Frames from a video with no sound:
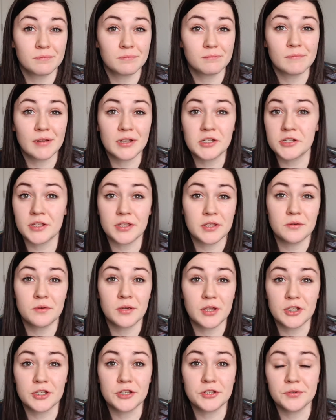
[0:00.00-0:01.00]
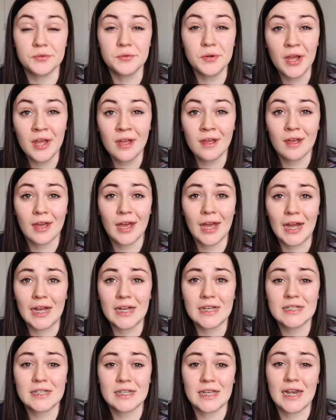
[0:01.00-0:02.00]
much that you can do
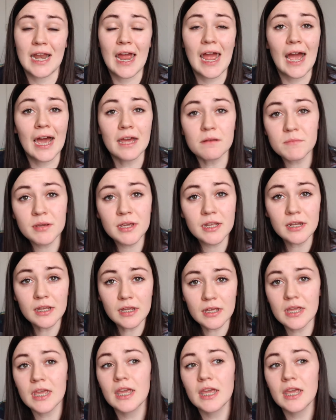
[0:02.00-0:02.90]
as an admin